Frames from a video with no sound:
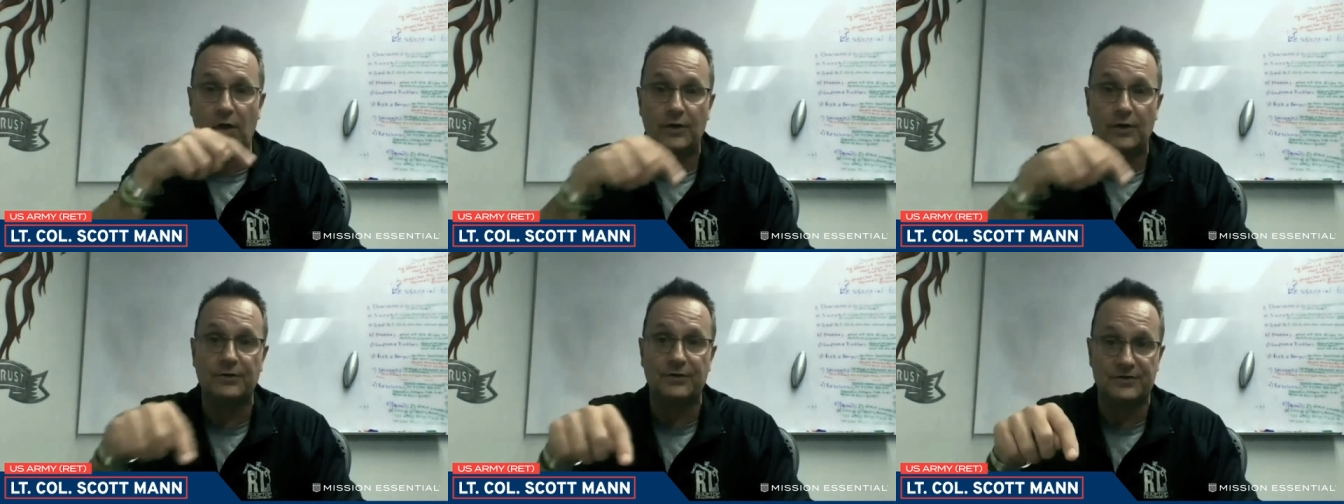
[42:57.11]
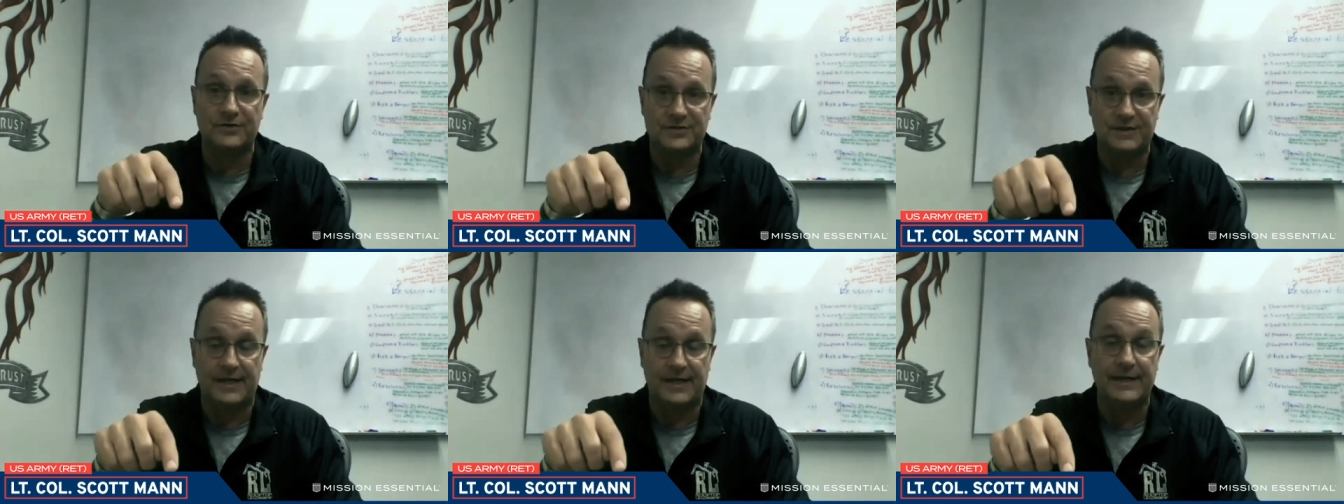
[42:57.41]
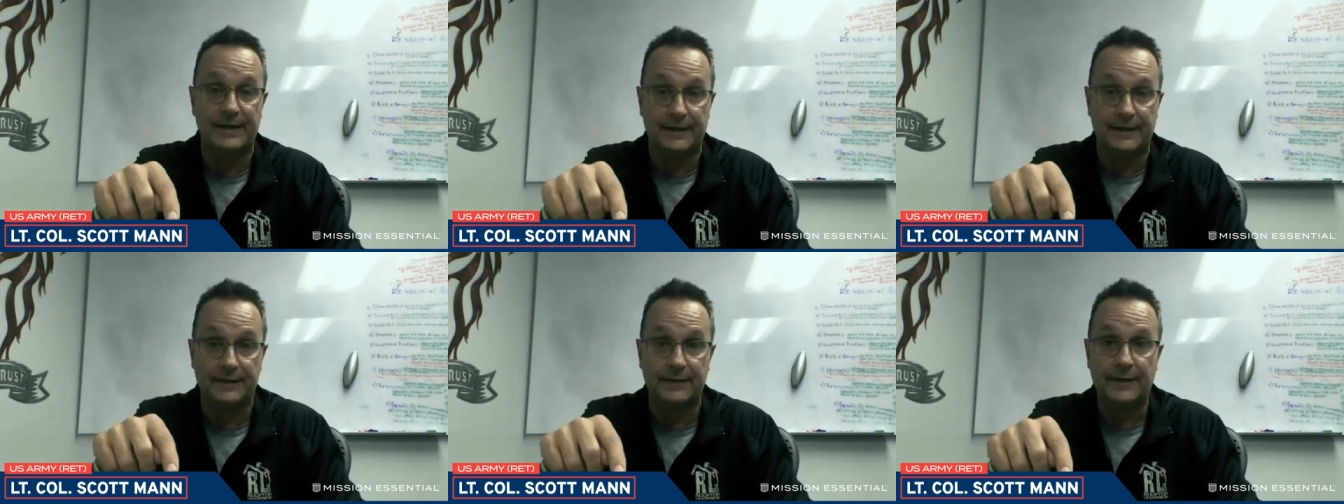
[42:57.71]

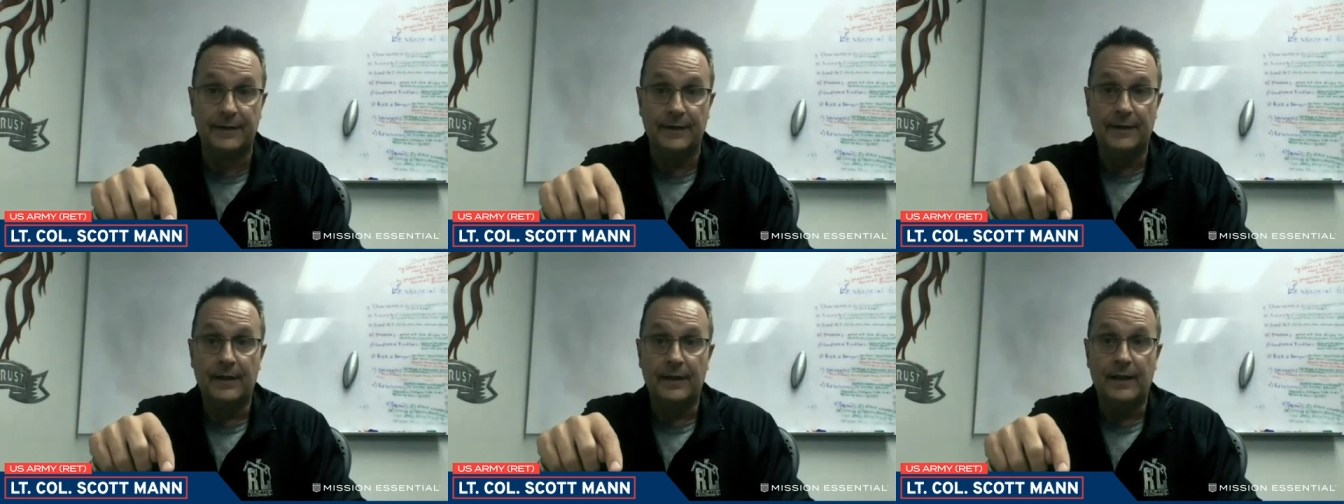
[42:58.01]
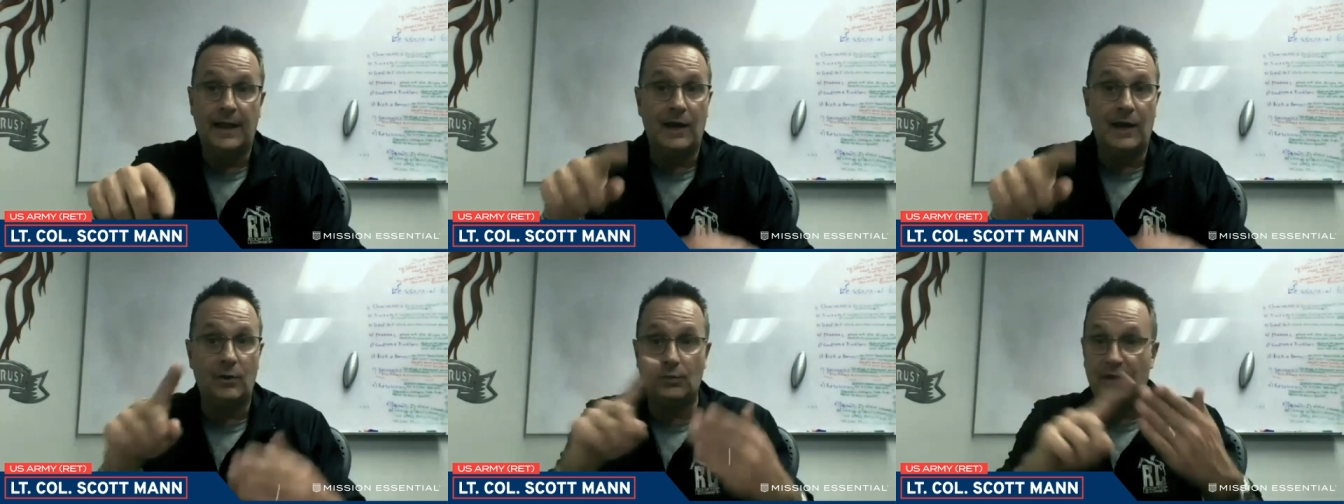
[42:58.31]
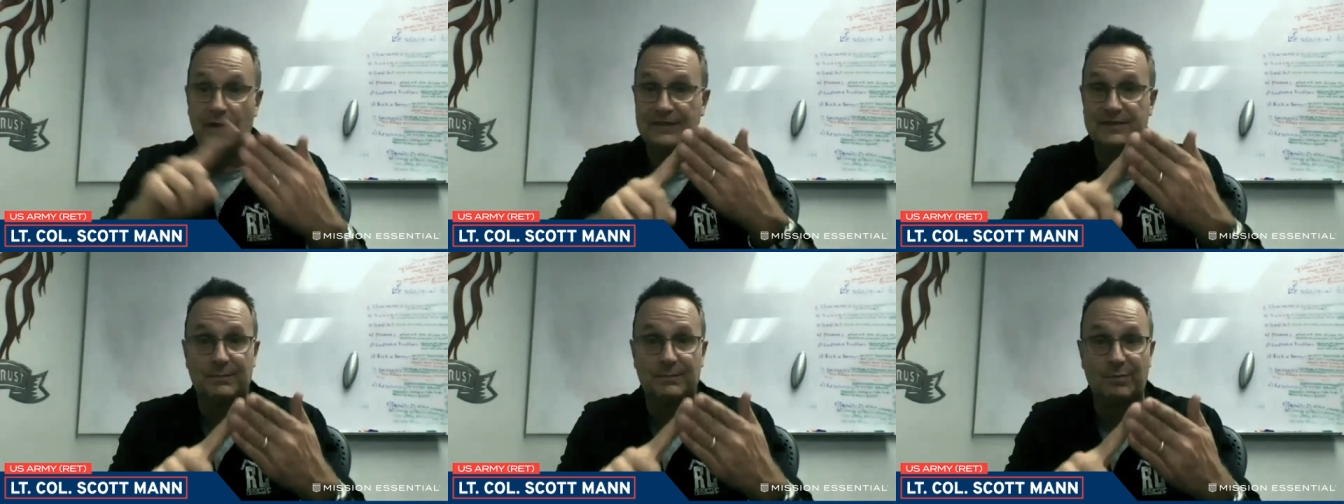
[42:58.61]
understand how
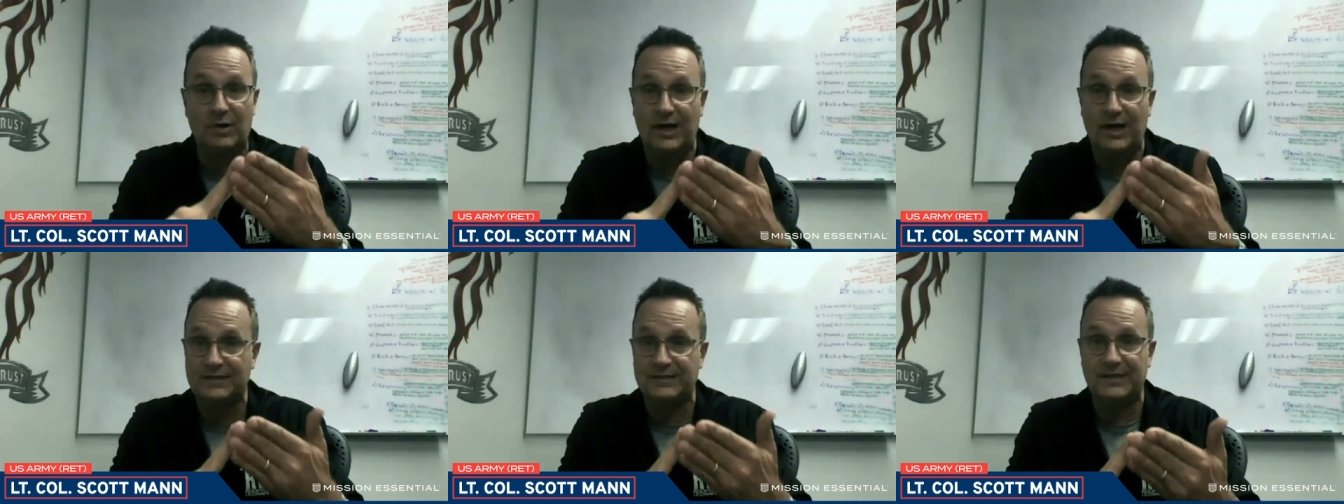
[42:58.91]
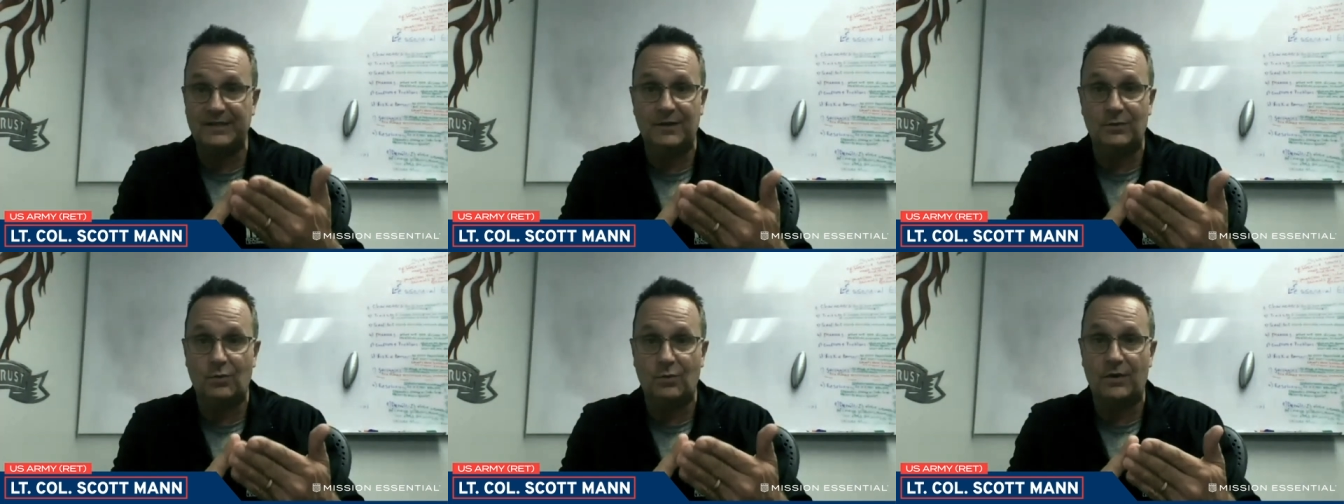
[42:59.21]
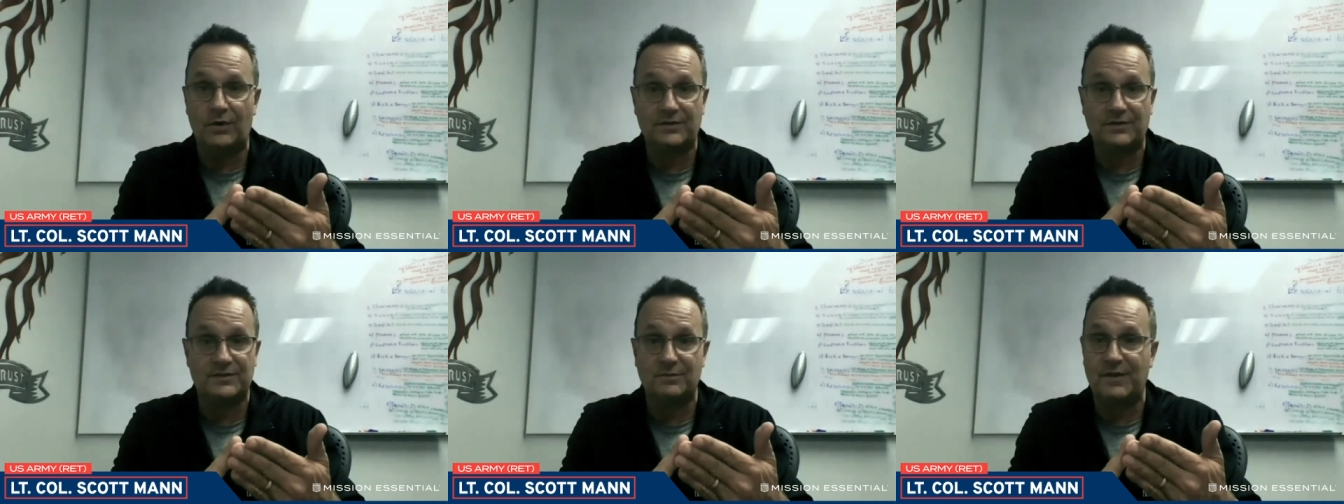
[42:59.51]
reciprocity
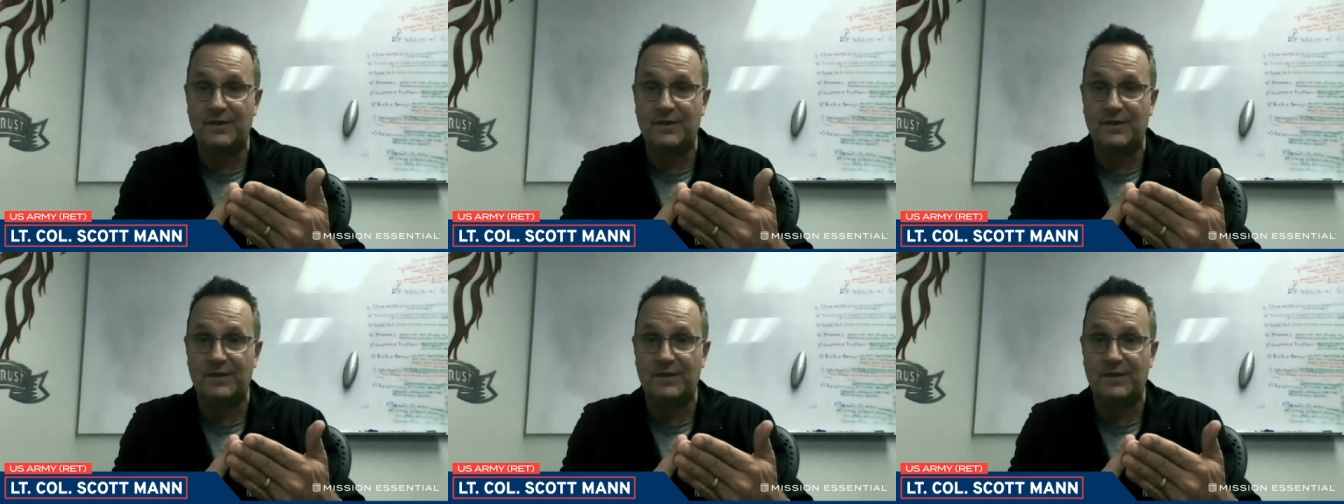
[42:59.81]
works.